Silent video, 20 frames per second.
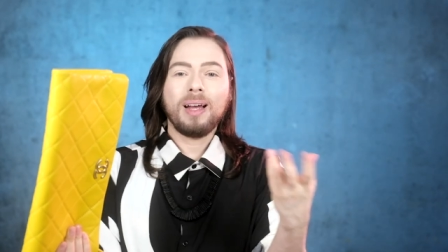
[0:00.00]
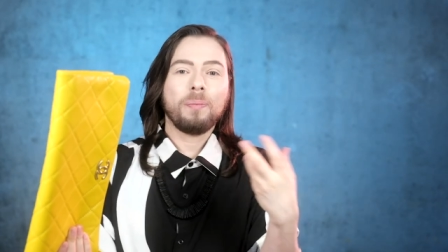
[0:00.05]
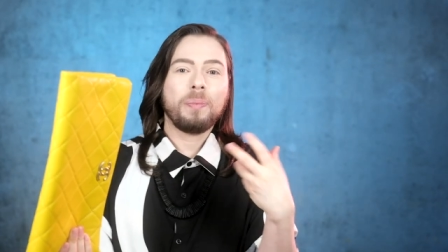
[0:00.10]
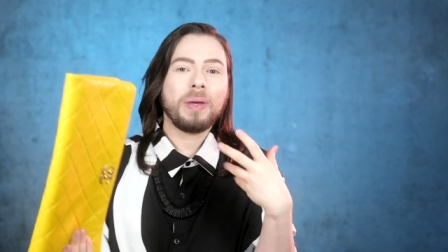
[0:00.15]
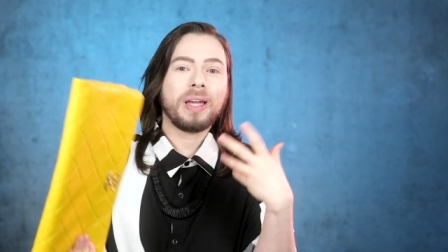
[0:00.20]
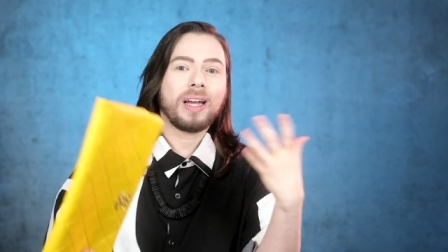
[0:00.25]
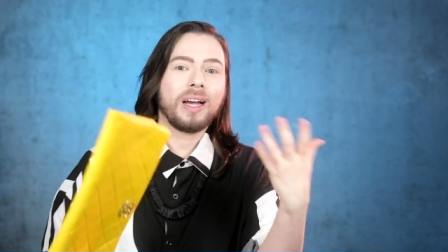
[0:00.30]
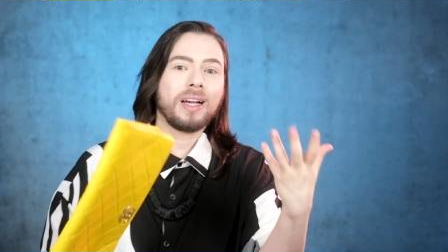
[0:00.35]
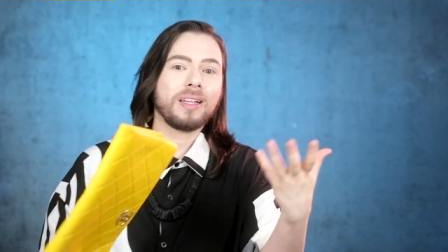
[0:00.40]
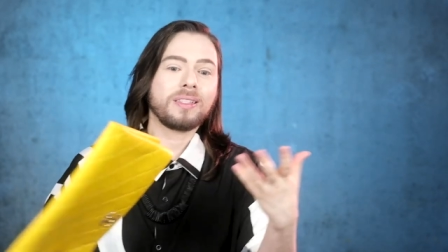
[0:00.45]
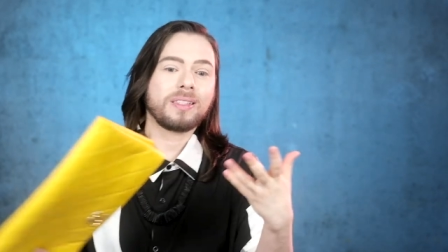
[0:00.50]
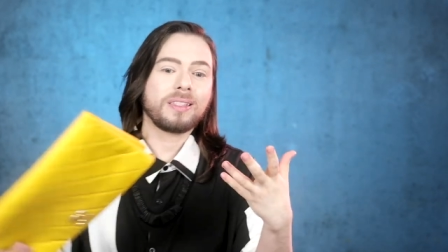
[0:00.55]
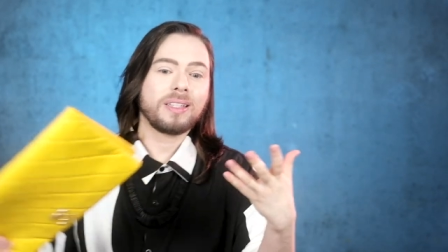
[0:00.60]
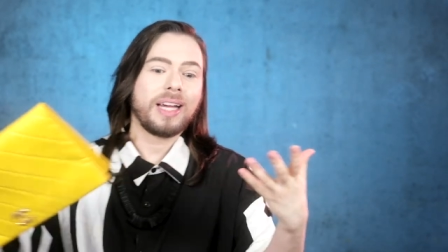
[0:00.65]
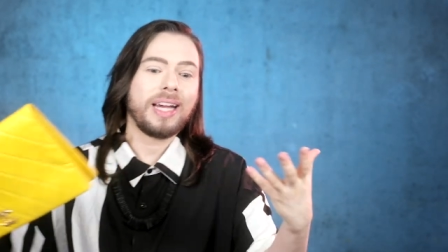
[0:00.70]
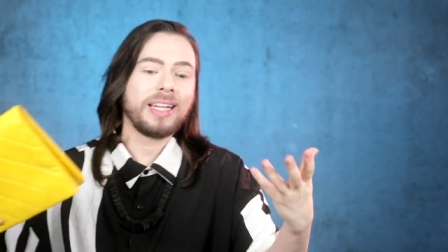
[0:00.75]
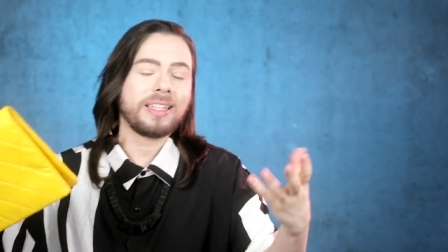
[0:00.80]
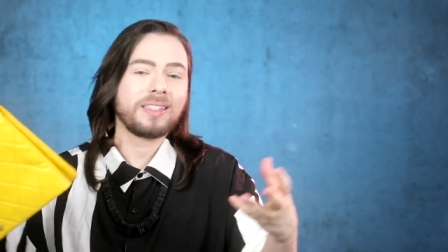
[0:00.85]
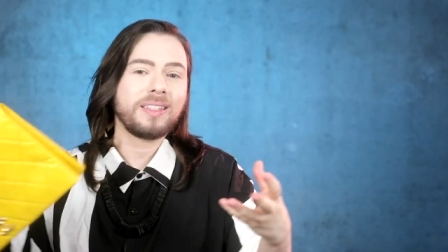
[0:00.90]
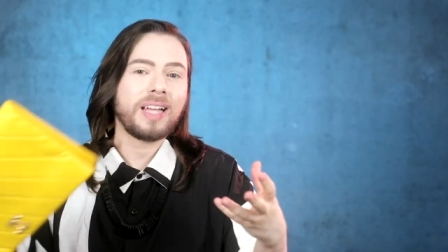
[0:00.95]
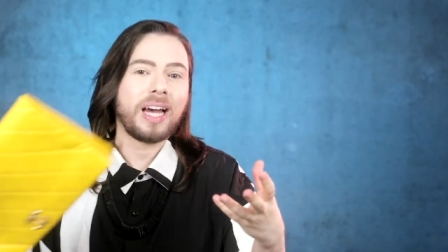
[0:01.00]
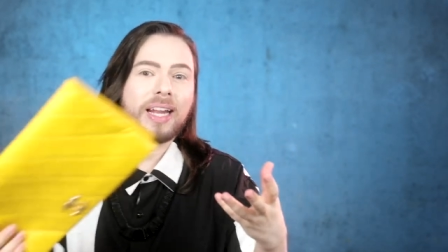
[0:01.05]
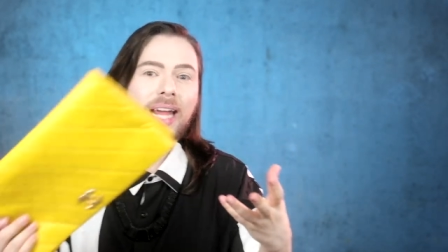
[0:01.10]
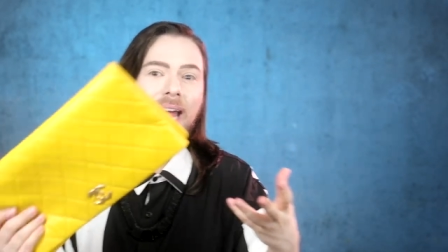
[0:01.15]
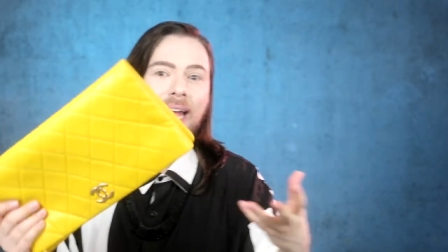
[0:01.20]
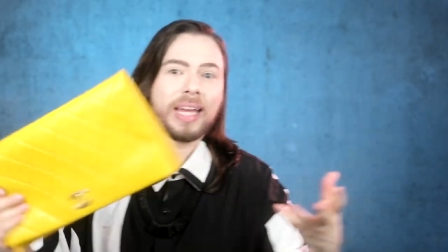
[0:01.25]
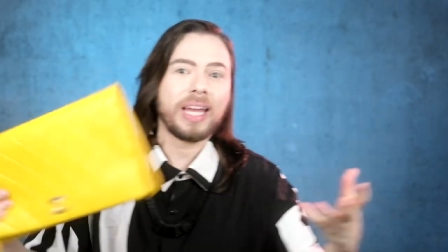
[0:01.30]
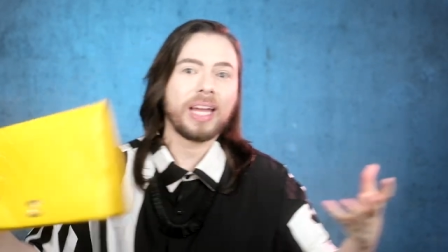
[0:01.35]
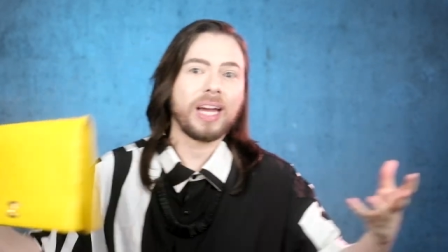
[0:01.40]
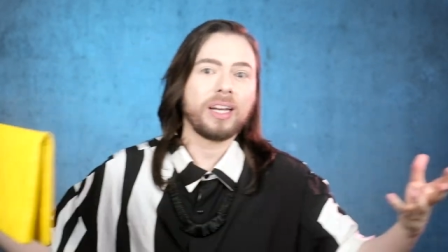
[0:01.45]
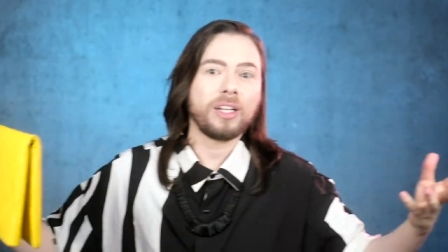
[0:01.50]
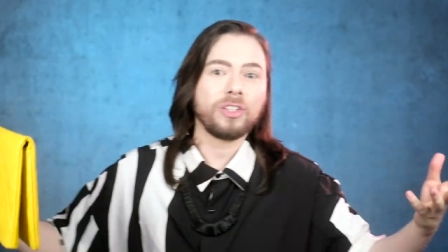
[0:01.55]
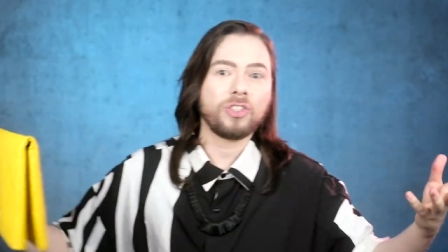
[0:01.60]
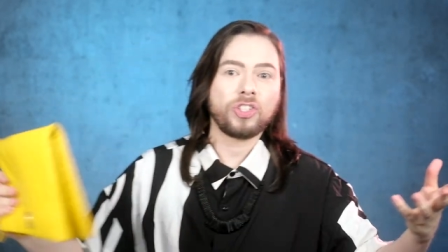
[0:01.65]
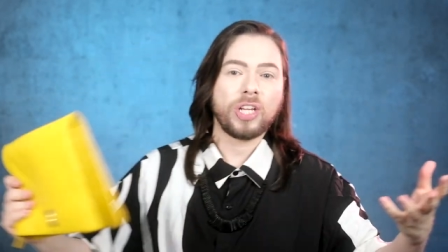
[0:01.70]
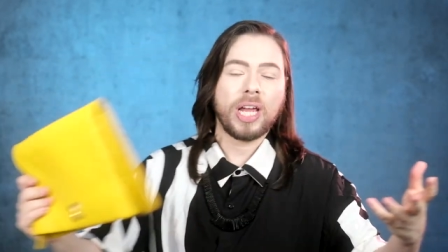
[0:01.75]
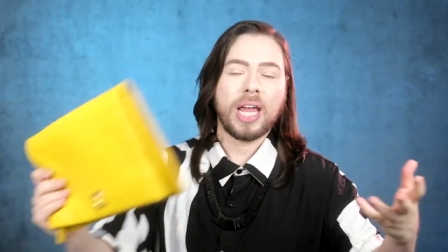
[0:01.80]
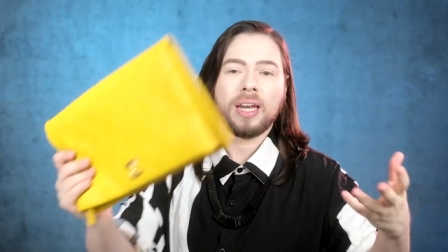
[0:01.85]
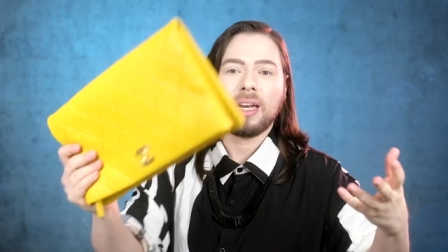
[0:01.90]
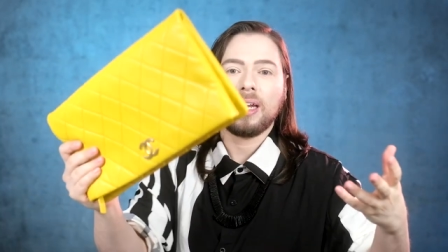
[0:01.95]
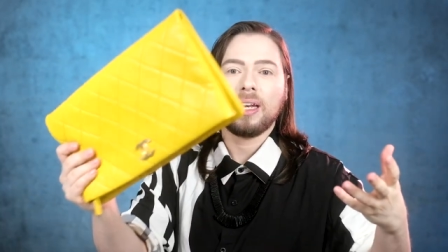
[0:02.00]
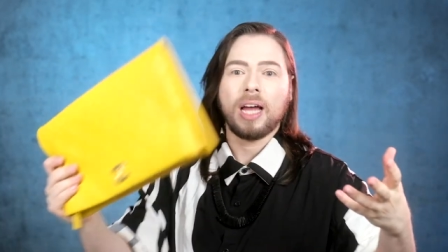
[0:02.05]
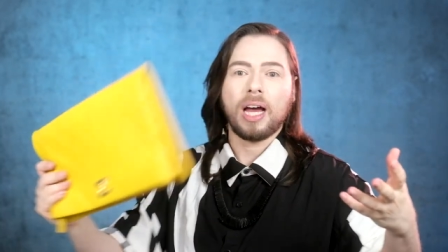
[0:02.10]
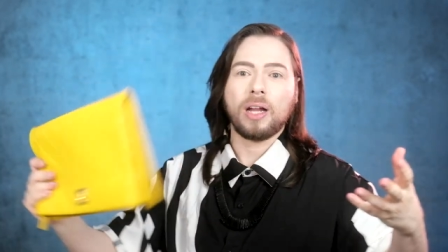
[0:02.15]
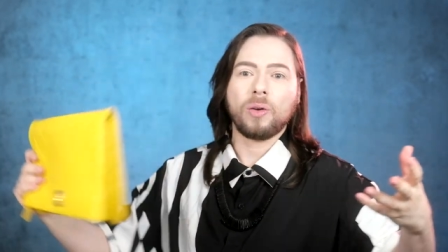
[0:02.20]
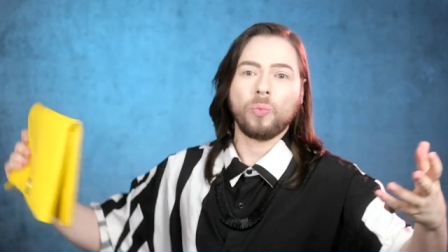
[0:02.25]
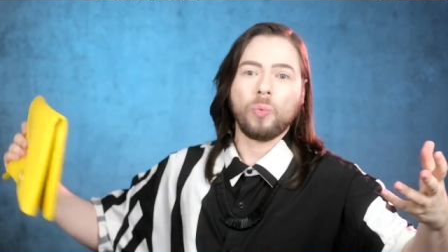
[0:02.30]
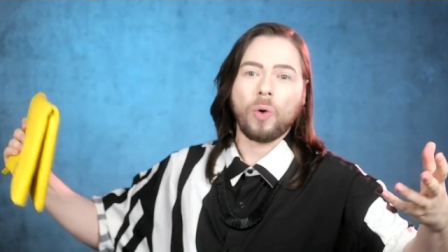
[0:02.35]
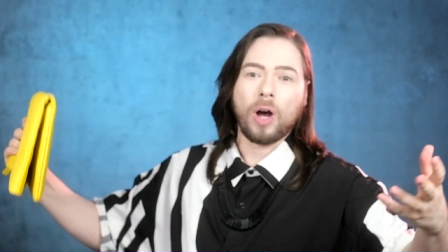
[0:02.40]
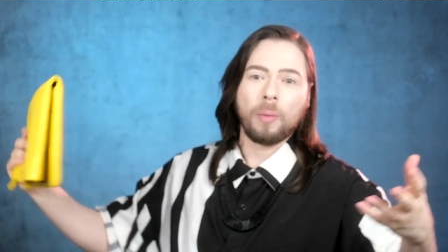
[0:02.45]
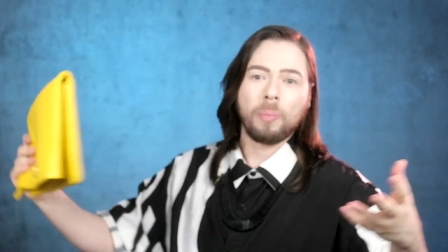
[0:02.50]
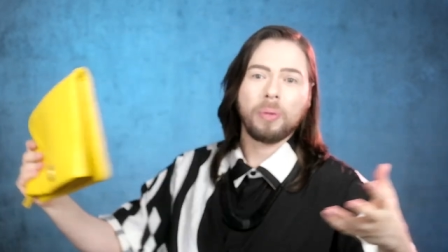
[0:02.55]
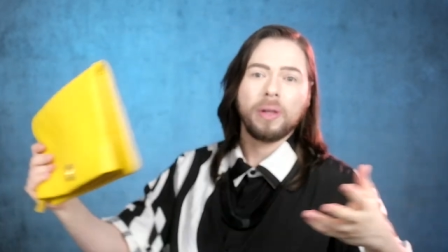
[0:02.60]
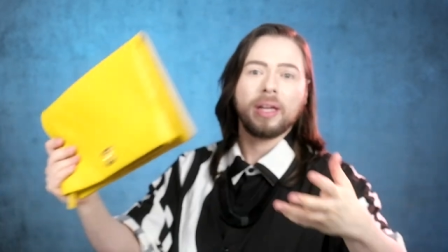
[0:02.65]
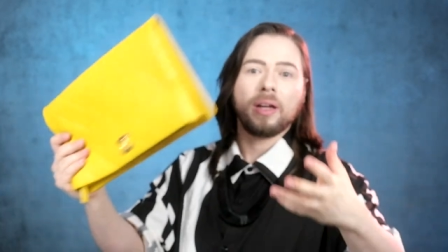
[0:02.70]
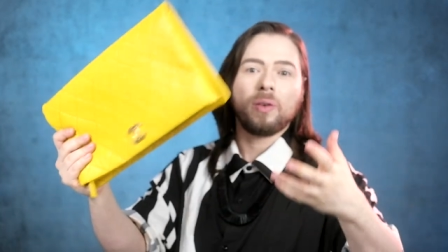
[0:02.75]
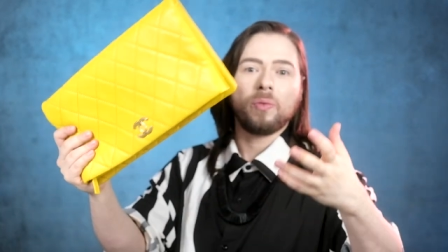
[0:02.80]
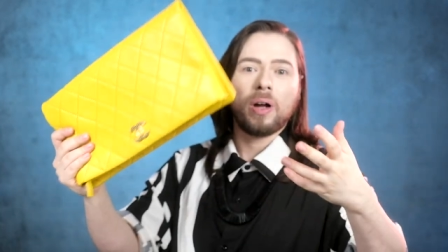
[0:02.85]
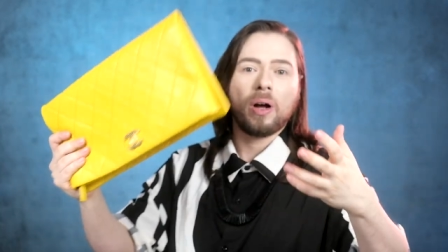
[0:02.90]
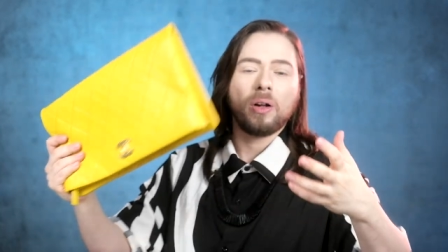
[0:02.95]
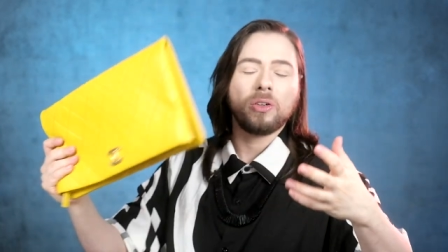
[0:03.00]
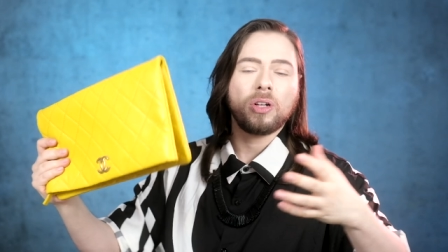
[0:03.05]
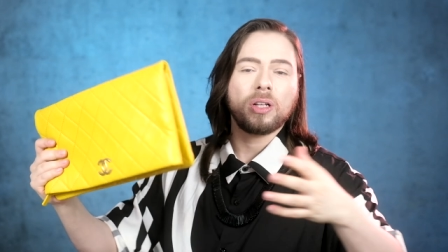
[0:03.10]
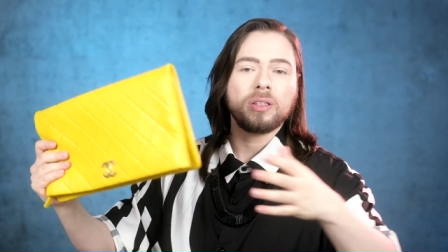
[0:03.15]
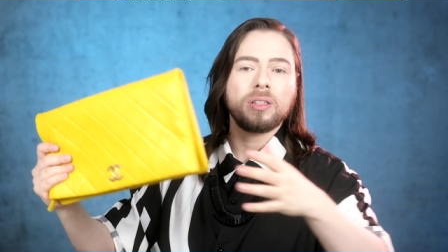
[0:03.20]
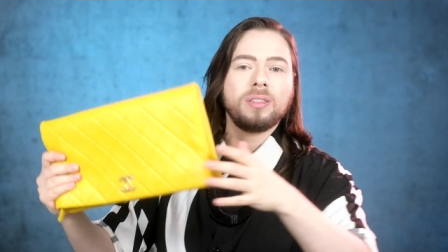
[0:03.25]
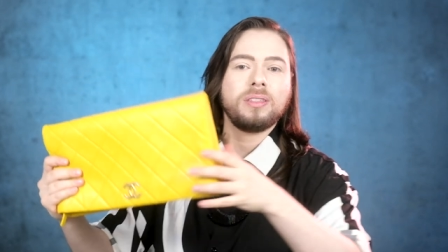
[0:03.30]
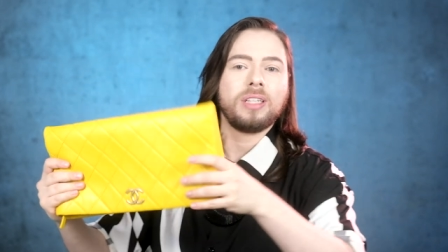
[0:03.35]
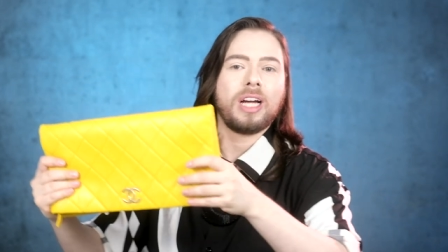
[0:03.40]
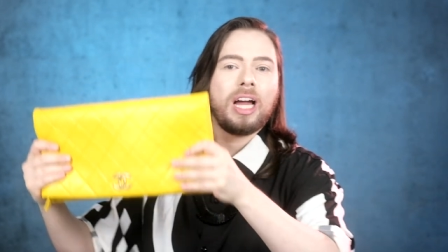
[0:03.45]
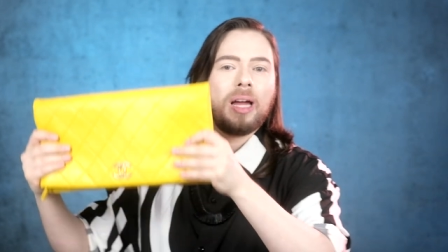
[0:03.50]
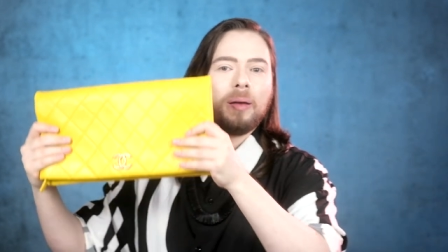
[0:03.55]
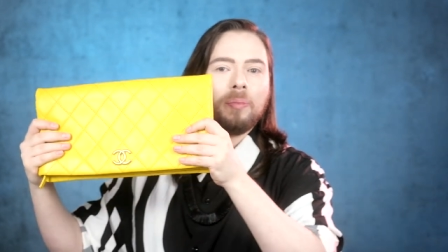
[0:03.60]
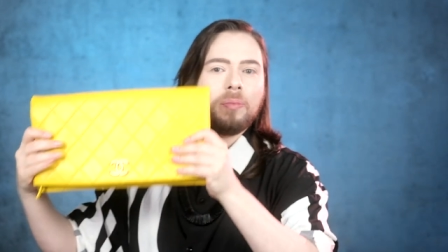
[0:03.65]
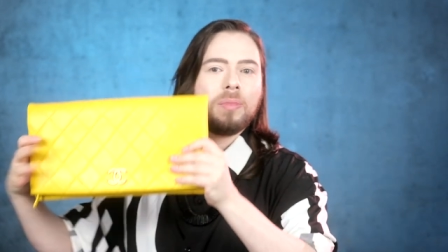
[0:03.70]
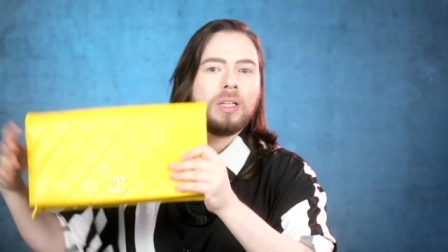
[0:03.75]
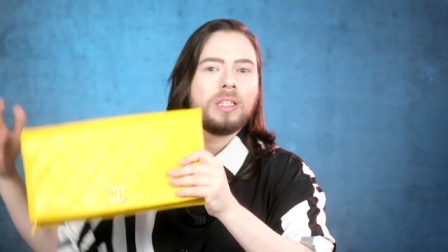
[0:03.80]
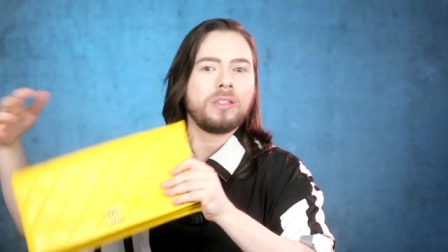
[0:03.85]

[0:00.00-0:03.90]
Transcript: because it's not hanging on a chain and not wobbling around all the time.